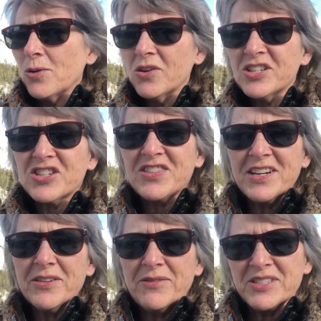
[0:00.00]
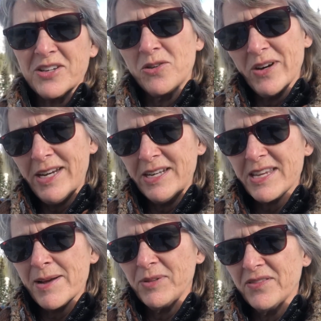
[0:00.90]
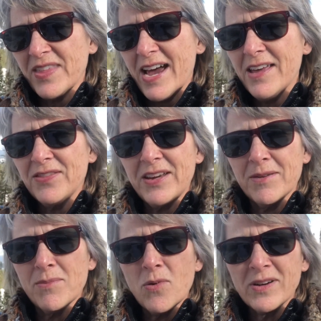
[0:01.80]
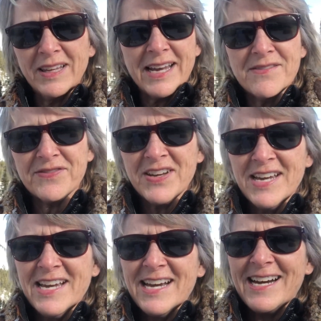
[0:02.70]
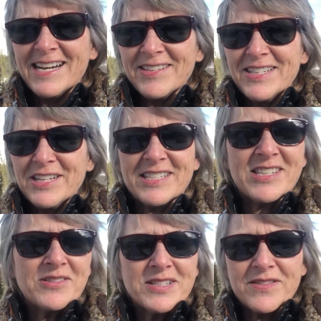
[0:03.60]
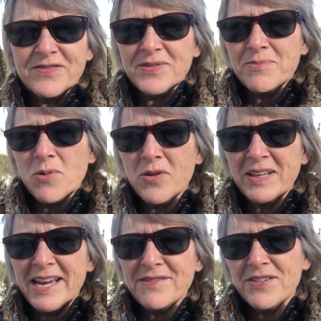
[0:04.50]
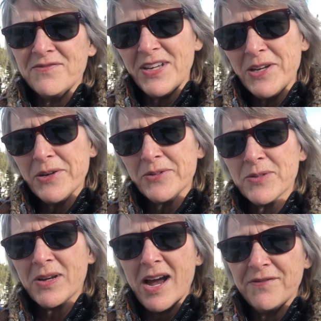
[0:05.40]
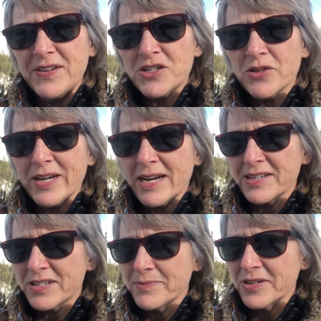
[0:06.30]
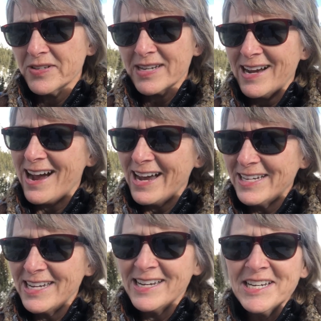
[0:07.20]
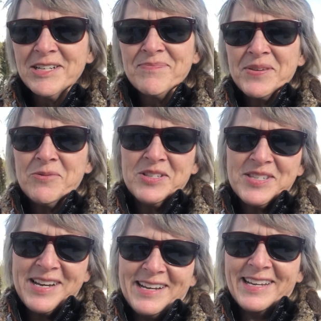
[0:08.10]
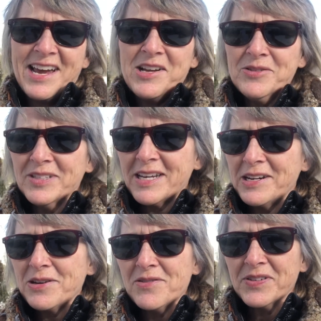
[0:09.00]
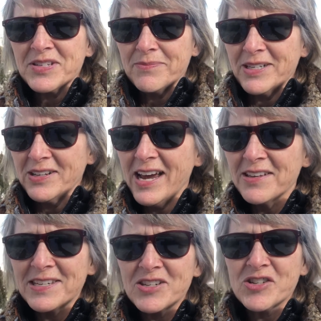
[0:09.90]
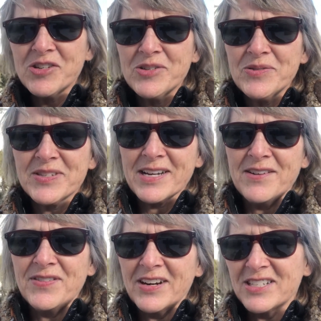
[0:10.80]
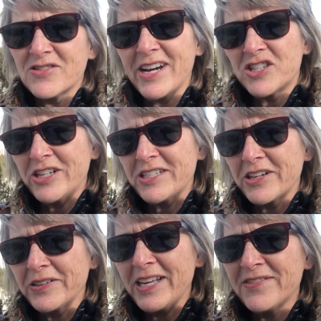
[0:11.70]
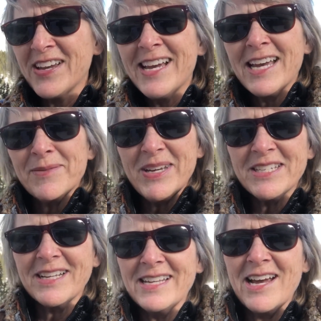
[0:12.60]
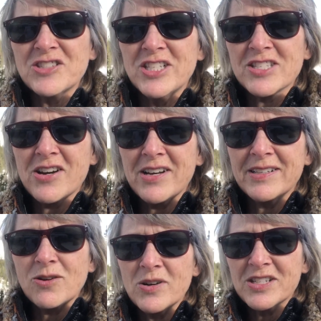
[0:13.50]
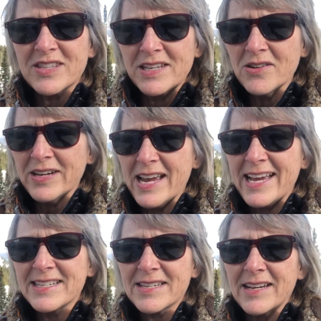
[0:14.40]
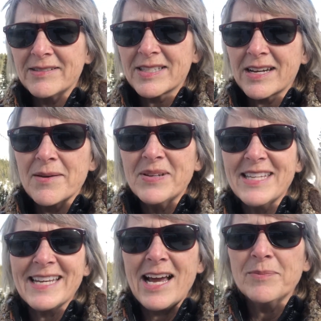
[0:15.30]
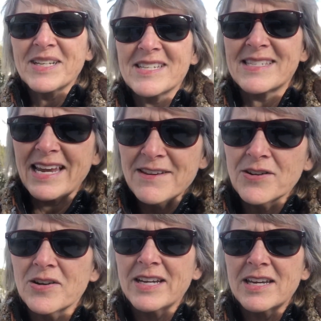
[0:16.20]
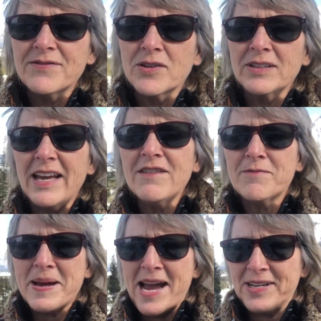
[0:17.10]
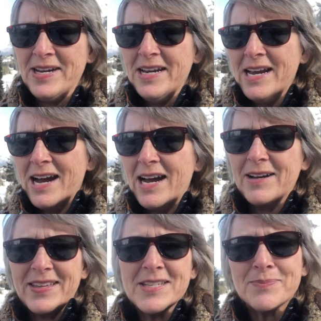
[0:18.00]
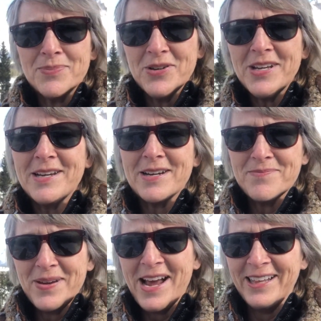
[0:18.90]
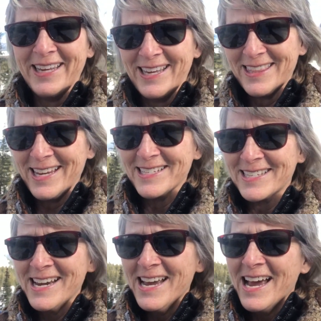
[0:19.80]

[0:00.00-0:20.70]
Orange Theory was a great example of that. They're More Life. They did a series of More Life videos featuring customers. Heidi was a gal who was getting over some mental health issues, various tragedies in her life, and basically how she saw Orange Theory as a company that helped save her and give her life back. That's pretty compelling things.